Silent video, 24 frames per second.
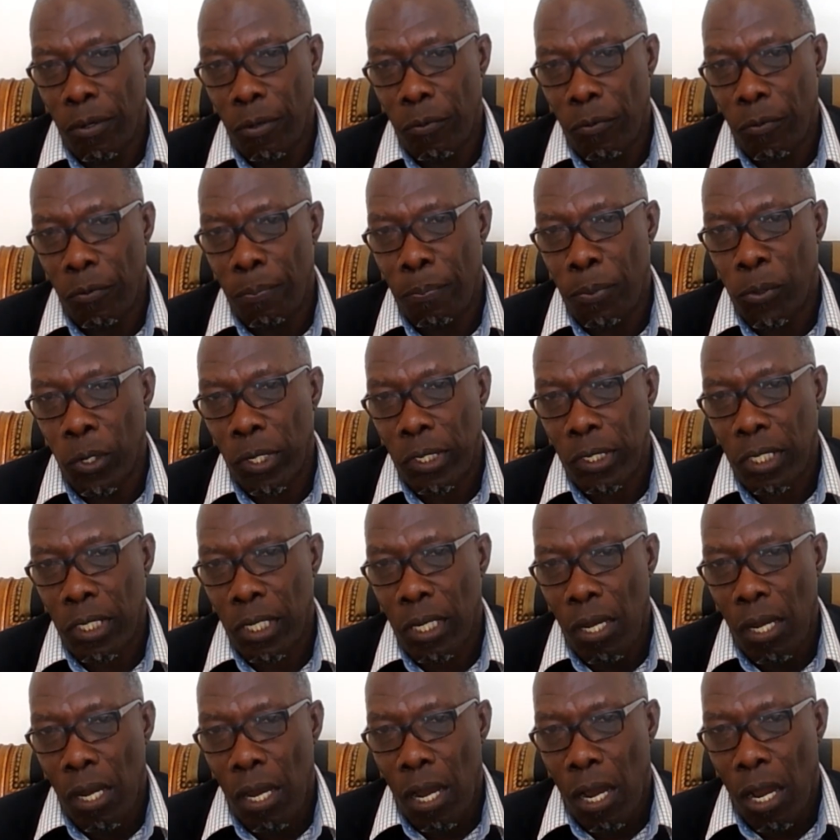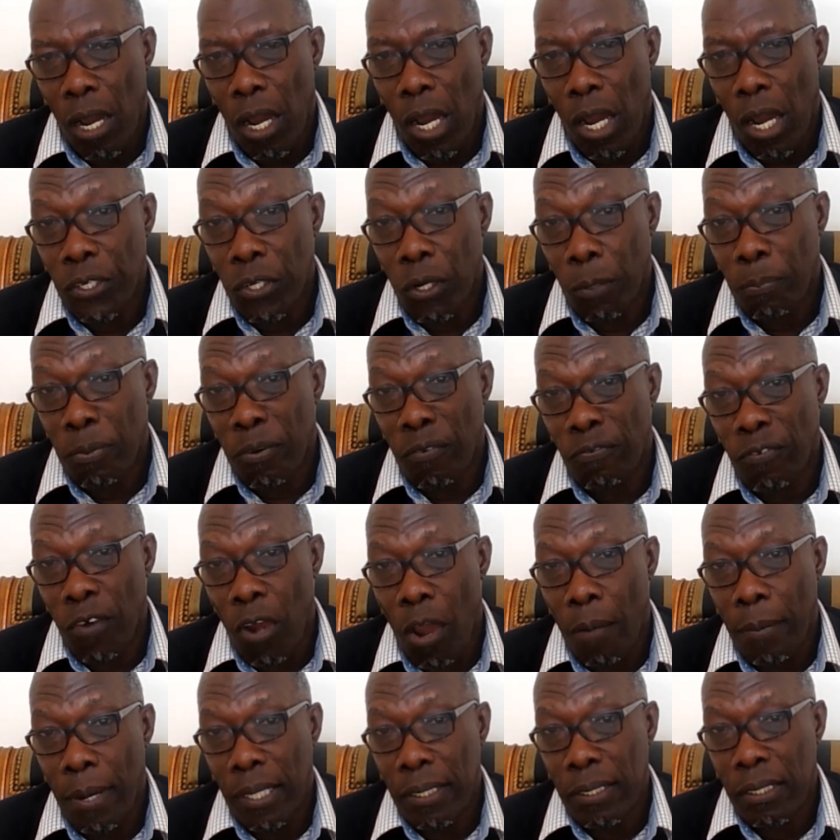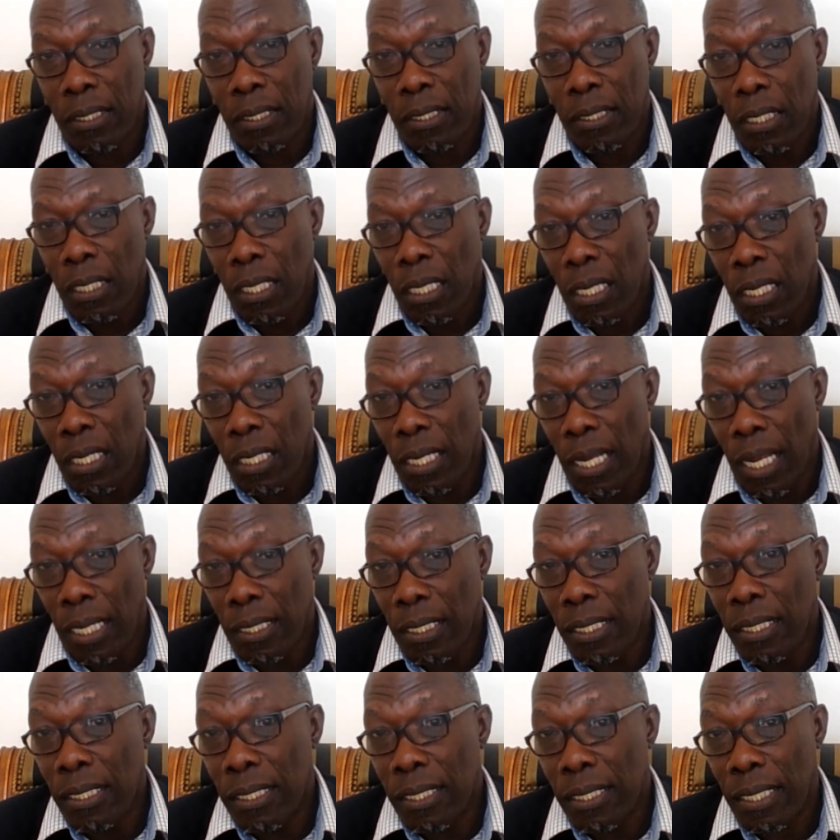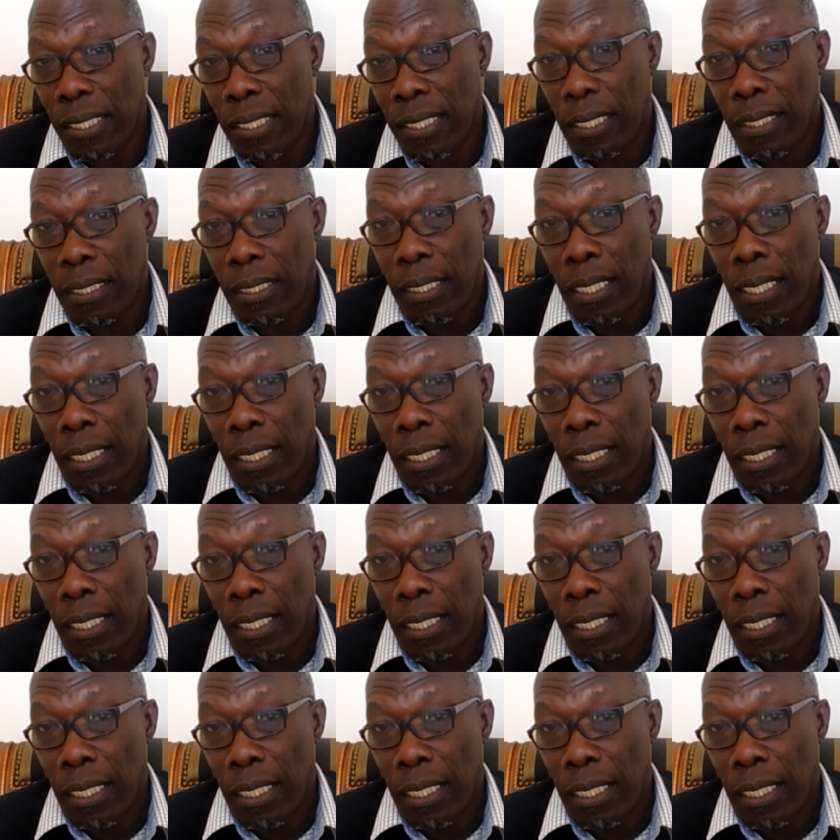report on your performance in an instant